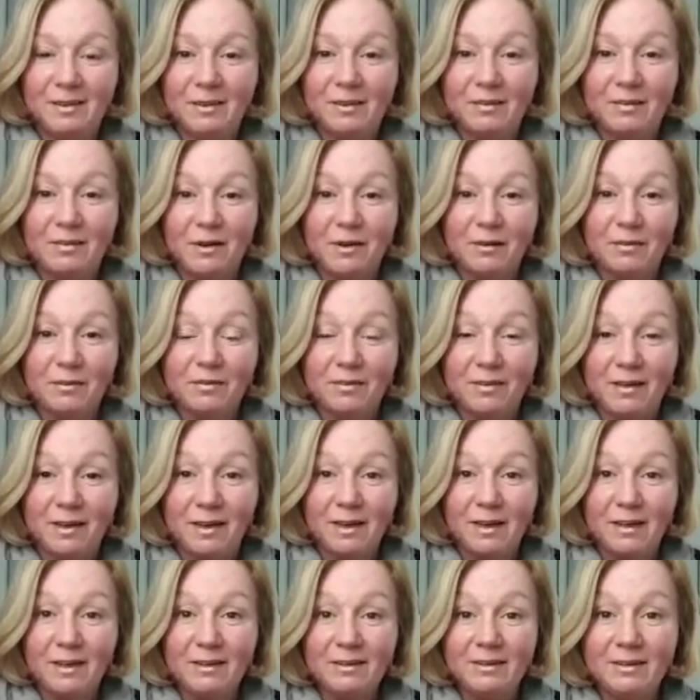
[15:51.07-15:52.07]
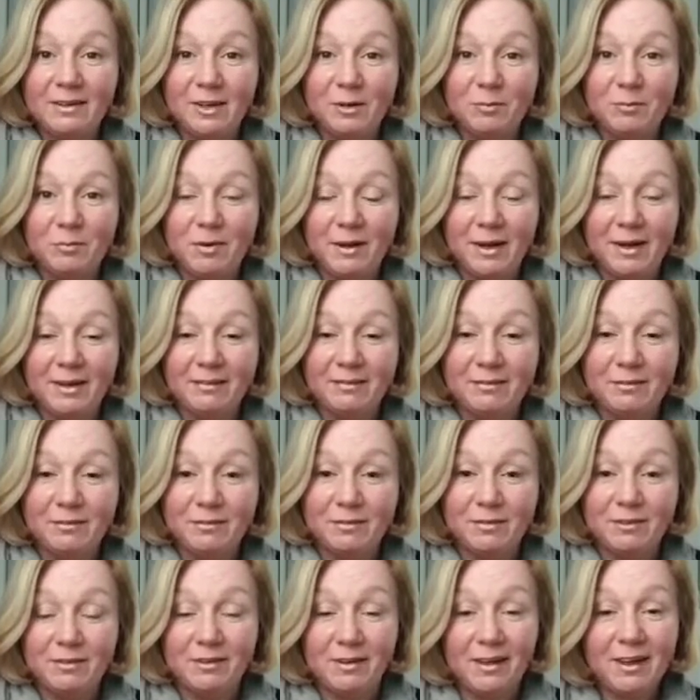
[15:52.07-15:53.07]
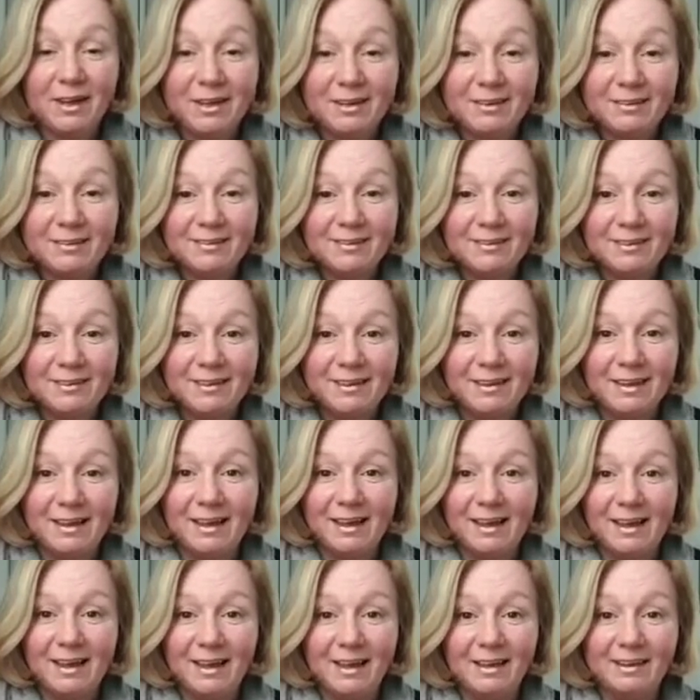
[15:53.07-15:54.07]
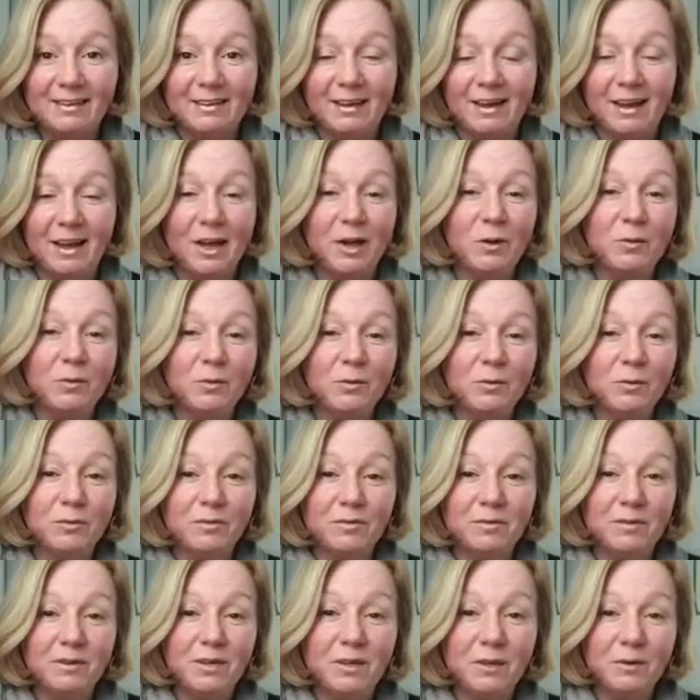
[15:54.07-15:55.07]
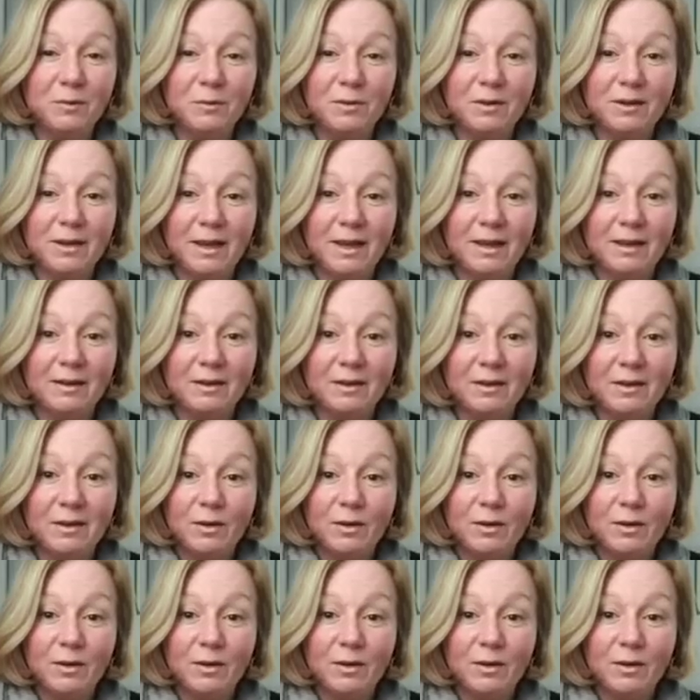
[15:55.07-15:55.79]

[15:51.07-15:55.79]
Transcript: So I'll say goodbye for tonight, and I will see you again.